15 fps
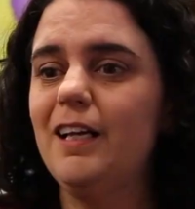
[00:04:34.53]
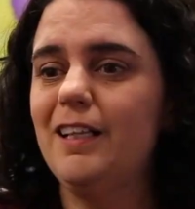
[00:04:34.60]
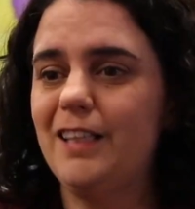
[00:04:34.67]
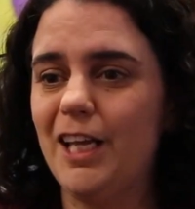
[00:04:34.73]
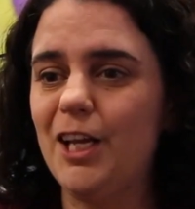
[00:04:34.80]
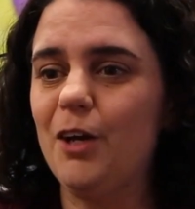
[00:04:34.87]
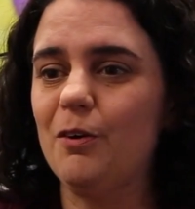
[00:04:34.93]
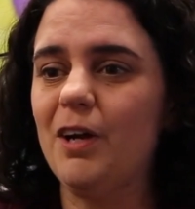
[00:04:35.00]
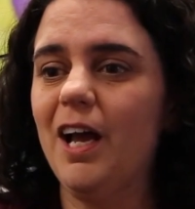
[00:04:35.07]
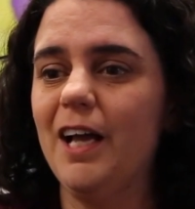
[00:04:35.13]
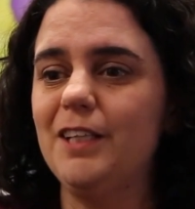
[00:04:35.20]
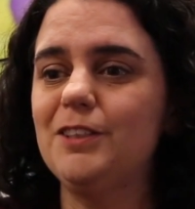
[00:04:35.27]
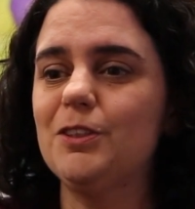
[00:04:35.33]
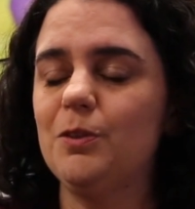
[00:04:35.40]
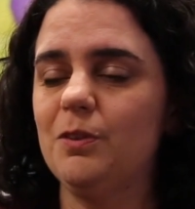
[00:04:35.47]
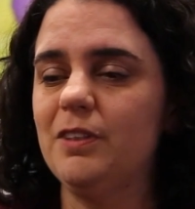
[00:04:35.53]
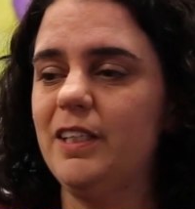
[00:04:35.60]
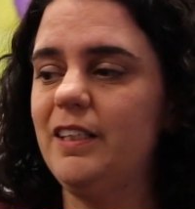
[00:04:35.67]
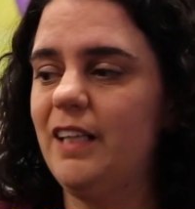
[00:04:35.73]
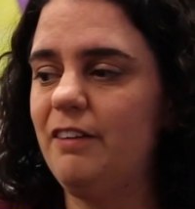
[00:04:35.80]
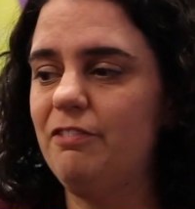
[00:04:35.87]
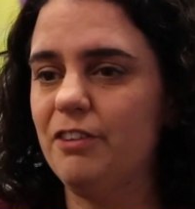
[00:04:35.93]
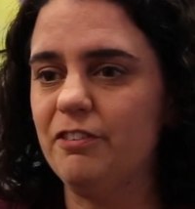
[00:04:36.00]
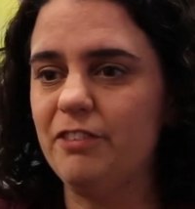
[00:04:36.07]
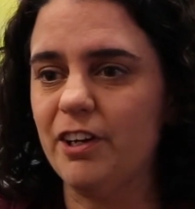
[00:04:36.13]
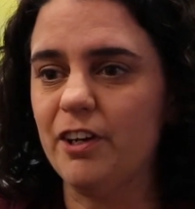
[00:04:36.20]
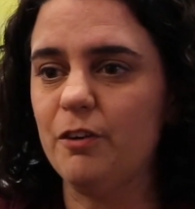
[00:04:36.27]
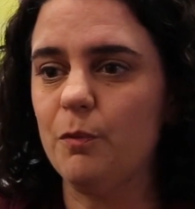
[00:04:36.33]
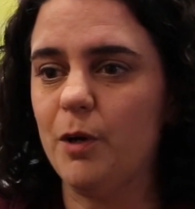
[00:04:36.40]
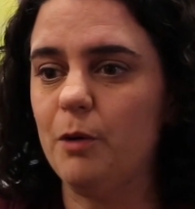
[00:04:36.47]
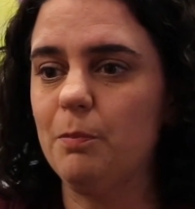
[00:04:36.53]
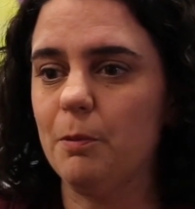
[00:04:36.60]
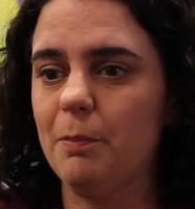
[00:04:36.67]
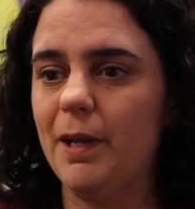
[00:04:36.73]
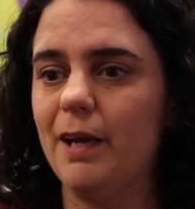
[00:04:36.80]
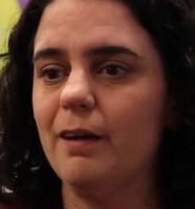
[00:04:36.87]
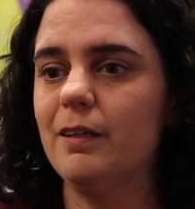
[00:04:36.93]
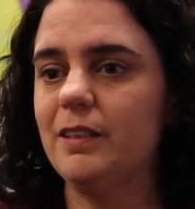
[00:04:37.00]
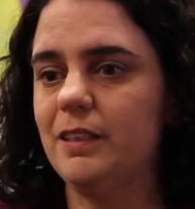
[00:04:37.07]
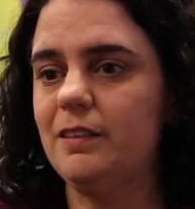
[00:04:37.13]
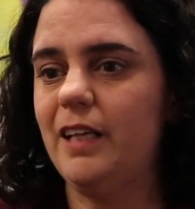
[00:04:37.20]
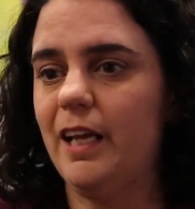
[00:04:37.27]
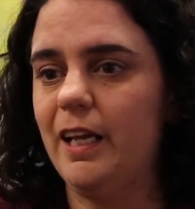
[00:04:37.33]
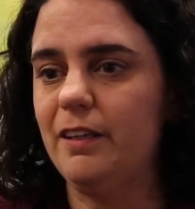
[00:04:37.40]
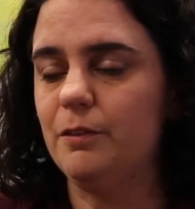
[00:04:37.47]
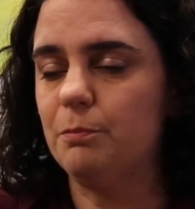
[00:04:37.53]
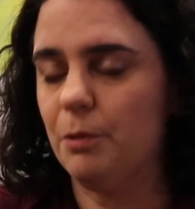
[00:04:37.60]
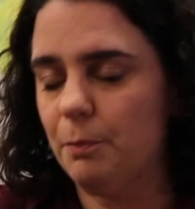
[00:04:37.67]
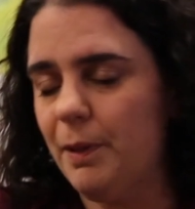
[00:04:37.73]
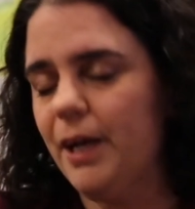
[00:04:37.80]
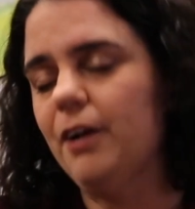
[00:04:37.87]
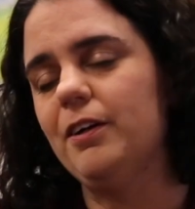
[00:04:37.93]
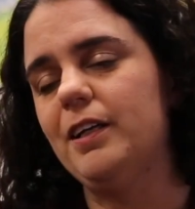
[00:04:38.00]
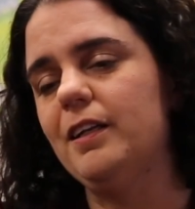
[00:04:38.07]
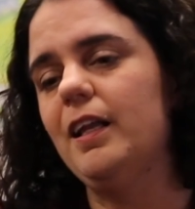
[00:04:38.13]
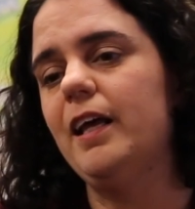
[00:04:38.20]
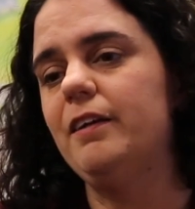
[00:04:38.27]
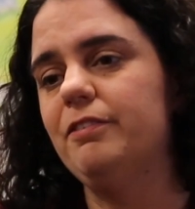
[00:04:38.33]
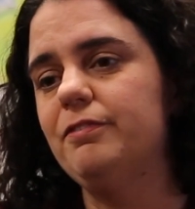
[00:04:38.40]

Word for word: they go to high school and they feel very well prepared and, and prepared in life.